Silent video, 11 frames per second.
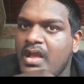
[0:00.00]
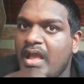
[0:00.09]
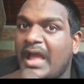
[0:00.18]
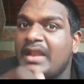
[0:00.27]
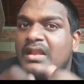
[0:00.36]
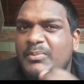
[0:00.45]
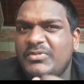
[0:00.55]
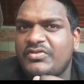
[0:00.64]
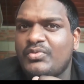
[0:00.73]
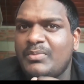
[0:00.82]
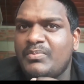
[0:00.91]
And let me
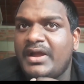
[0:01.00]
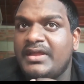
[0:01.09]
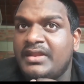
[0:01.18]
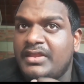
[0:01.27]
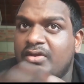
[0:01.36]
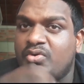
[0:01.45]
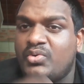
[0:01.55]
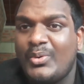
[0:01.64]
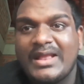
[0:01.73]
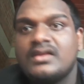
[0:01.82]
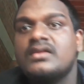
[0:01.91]
just run by another
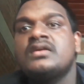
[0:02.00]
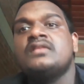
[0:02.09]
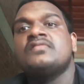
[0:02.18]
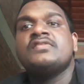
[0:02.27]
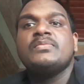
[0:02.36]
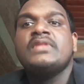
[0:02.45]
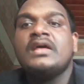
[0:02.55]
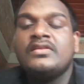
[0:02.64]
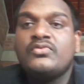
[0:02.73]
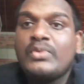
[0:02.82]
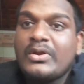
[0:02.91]
quick concept that
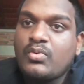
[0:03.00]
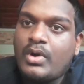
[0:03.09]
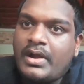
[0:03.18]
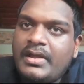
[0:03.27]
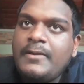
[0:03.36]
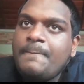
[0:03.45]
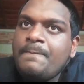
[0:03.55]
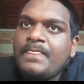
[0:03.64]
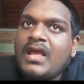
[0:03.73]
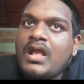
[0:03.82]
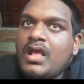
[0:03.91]
is required:
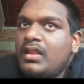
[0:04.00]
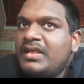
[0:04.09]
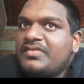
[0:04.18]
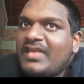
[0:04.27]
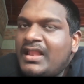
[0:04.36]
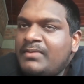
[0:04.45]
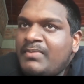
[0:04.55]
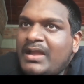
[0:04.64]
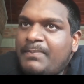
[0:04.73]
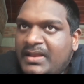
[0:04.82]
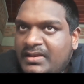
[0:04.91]
lis
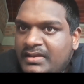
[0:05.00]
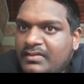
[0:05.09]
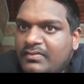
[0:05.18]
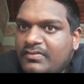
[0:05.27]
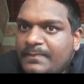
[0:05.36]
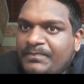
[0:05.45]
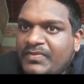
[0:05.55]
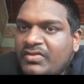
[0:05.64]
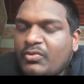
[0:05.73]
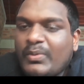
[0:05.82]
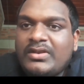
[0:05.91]
alibi pendens.
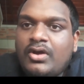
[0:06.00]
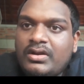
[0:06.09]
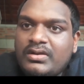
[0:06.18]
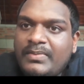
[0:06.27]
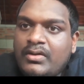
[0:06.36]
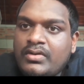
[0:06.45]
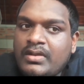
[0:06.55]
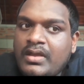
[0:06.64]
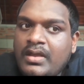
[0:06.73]
So we talked about,